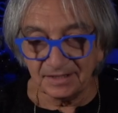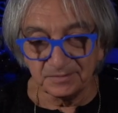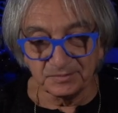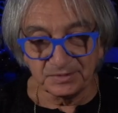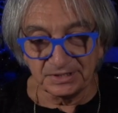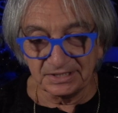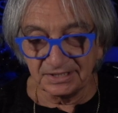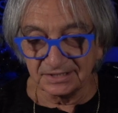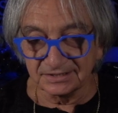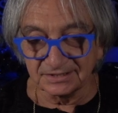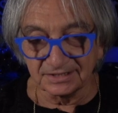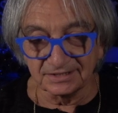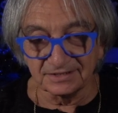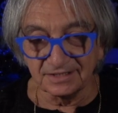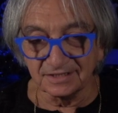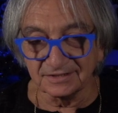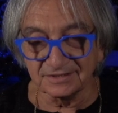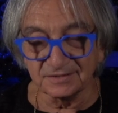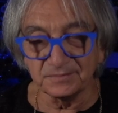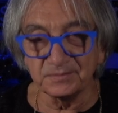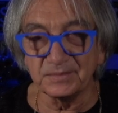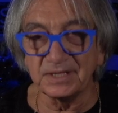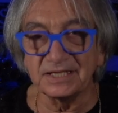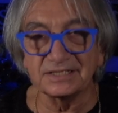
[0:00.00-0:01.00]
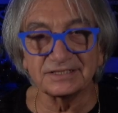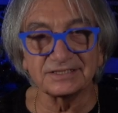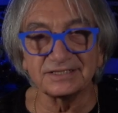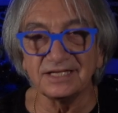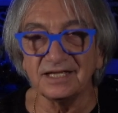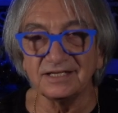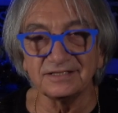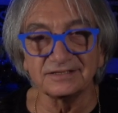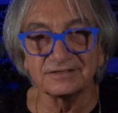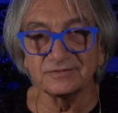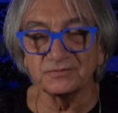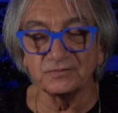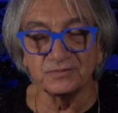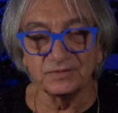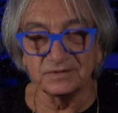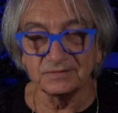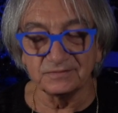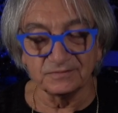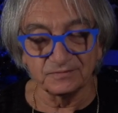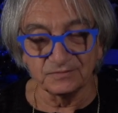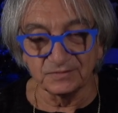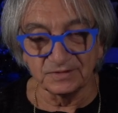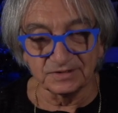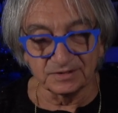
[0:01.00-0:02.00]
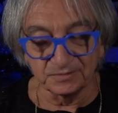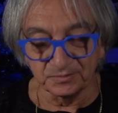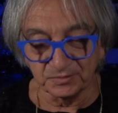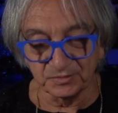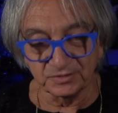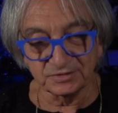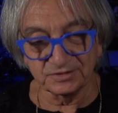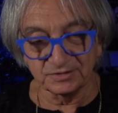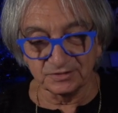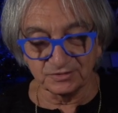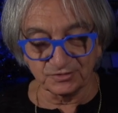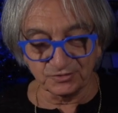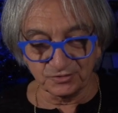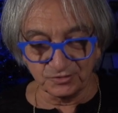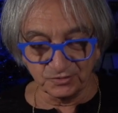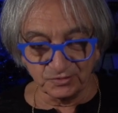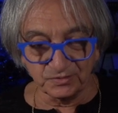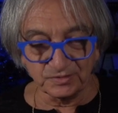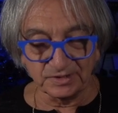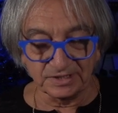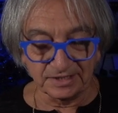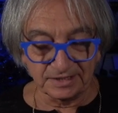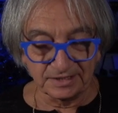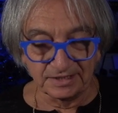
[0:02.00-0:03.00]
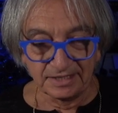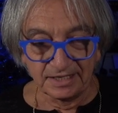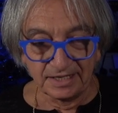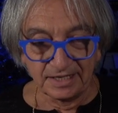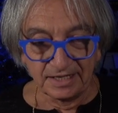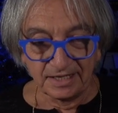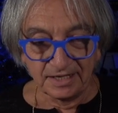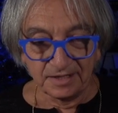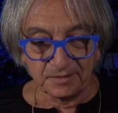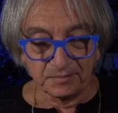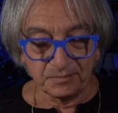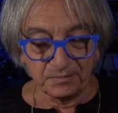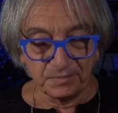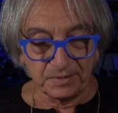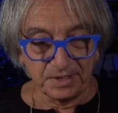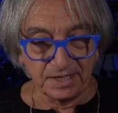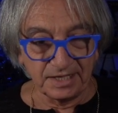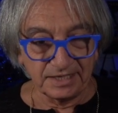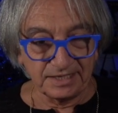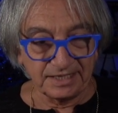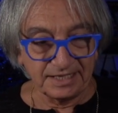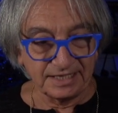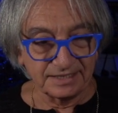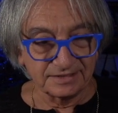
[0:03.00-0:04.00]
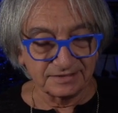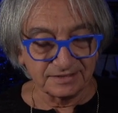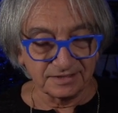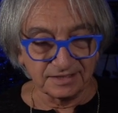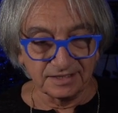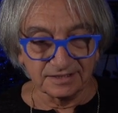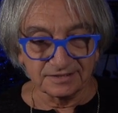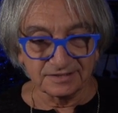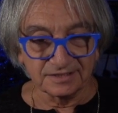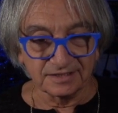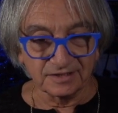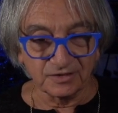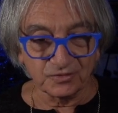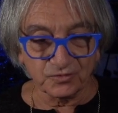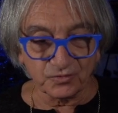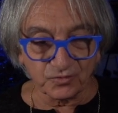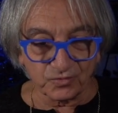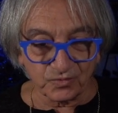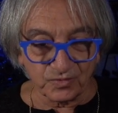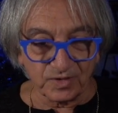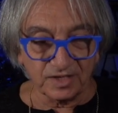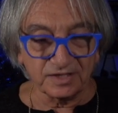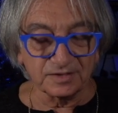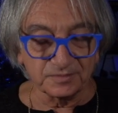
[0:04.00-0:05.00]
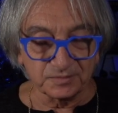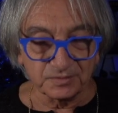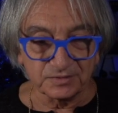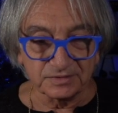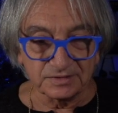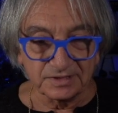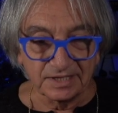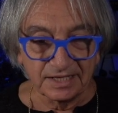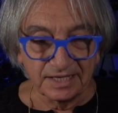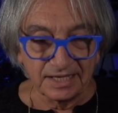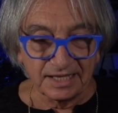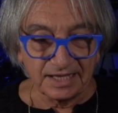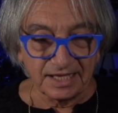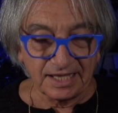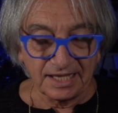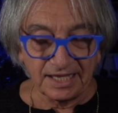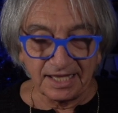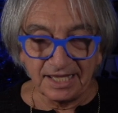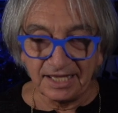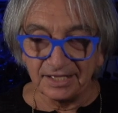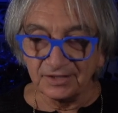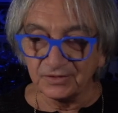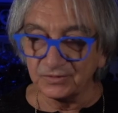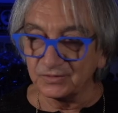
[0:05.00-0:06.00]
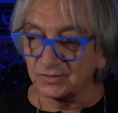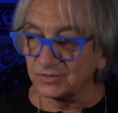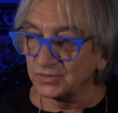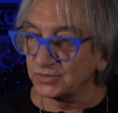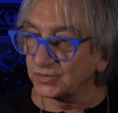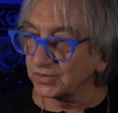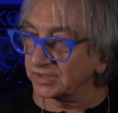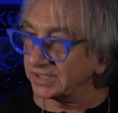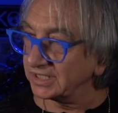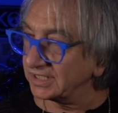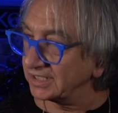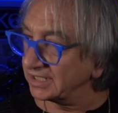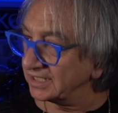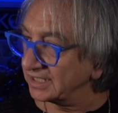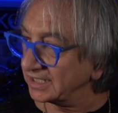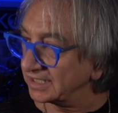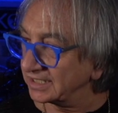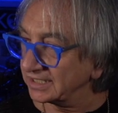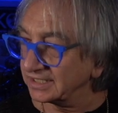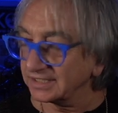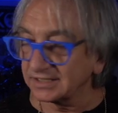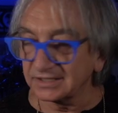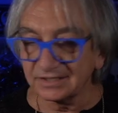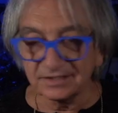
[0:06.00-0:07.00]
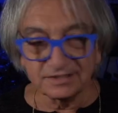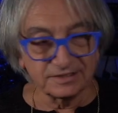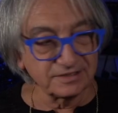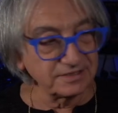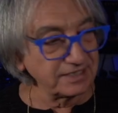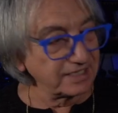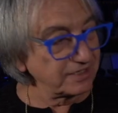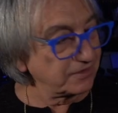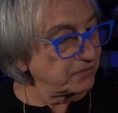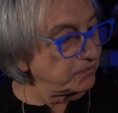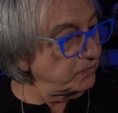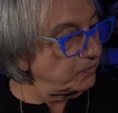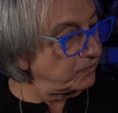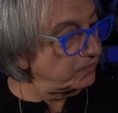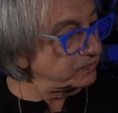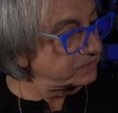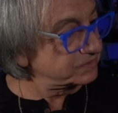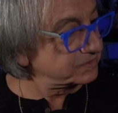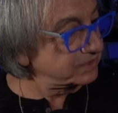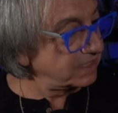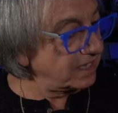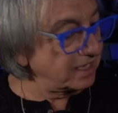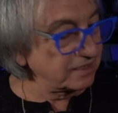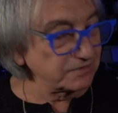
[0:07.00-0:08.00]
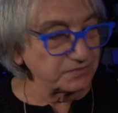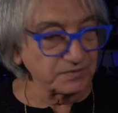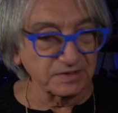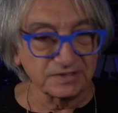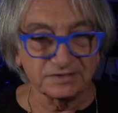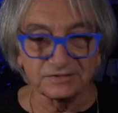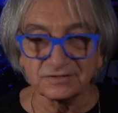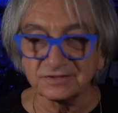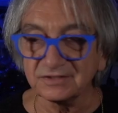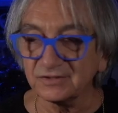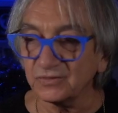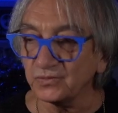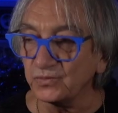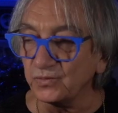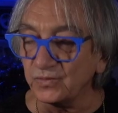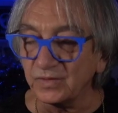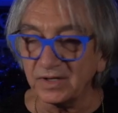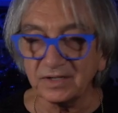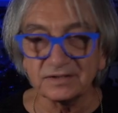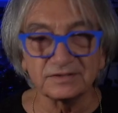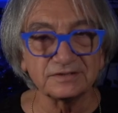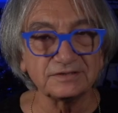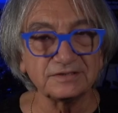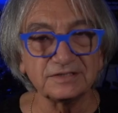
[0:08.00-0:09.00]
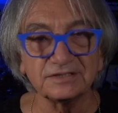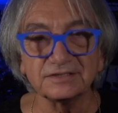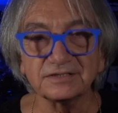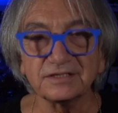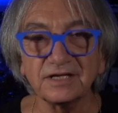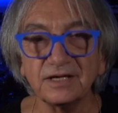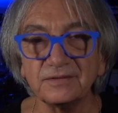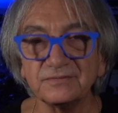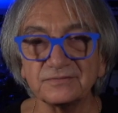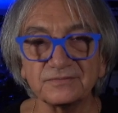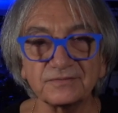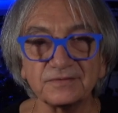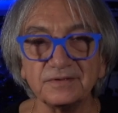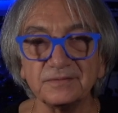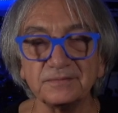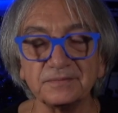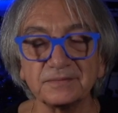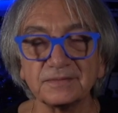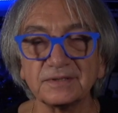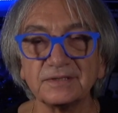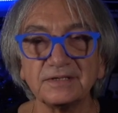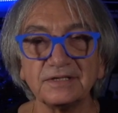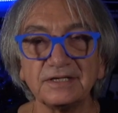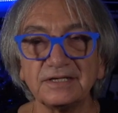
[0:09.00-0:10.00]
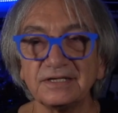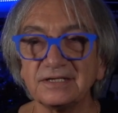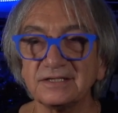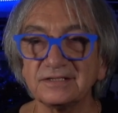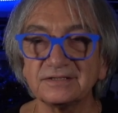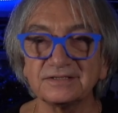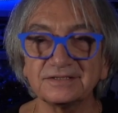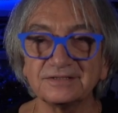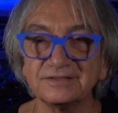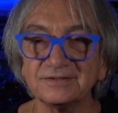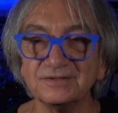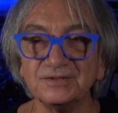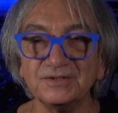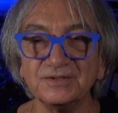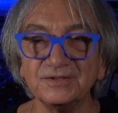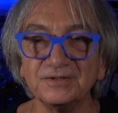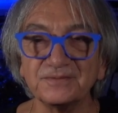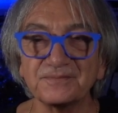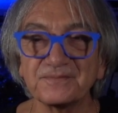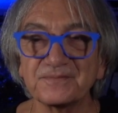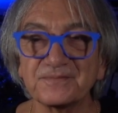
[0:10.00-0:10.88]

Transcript: Because it doesn't make sense what, what the person is doing, but it's it's incredible. And you're looking like sideways to see where did this come from? You know?